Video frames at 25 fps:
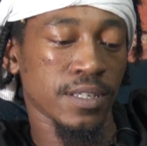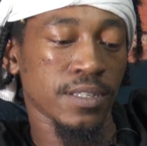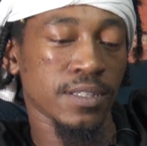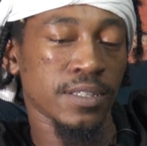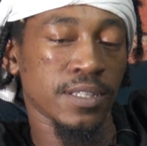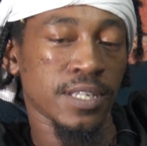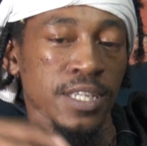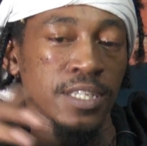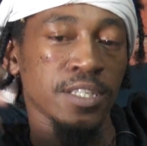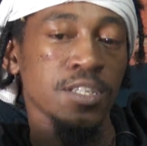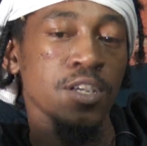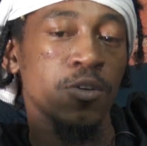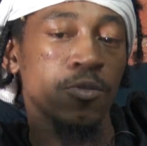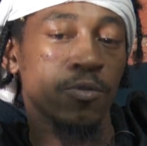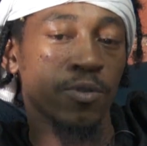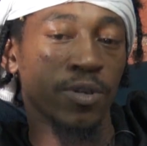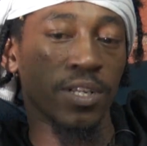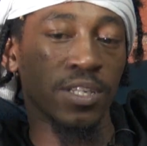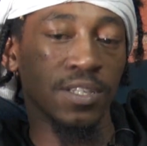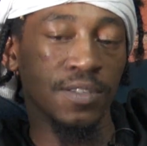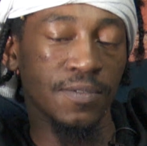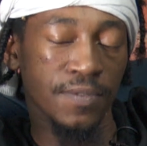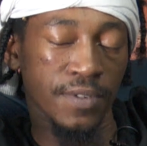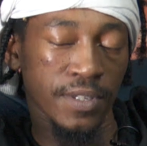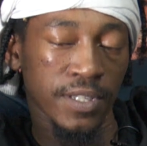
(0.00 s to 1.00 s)
This how it
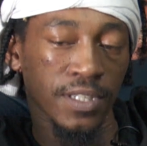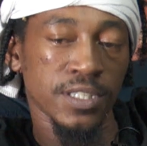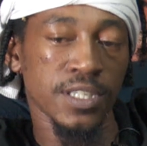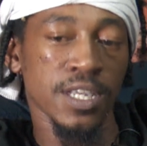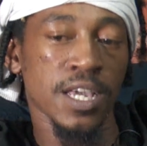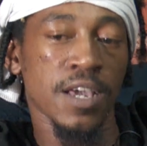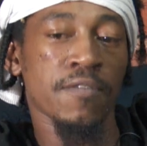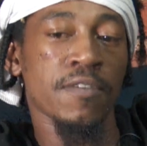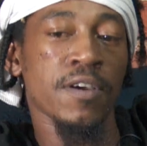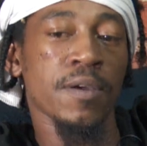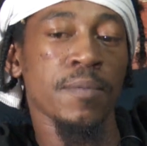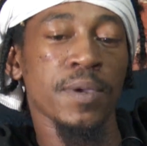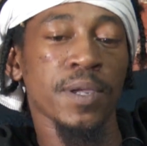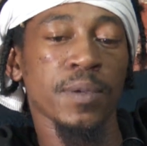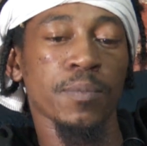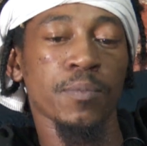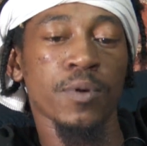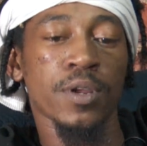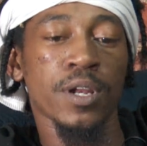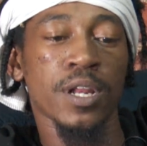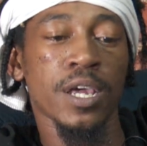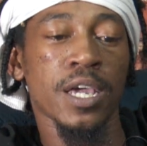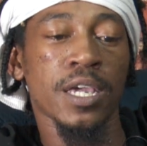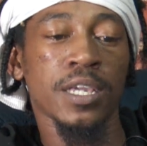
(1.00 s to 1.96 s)
does feel to have a big brother.